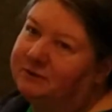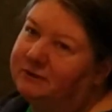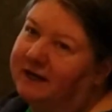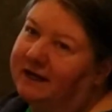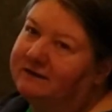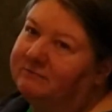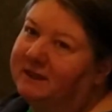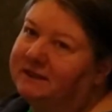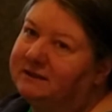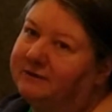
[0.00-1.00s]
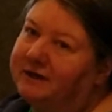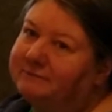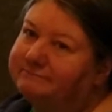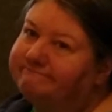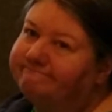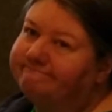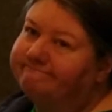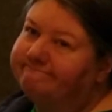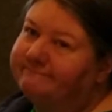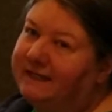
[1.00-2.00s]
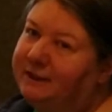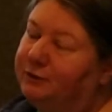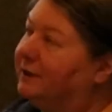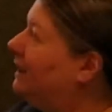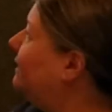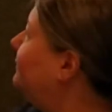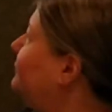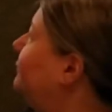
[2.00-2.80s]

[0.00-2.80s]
or active military. Then you can do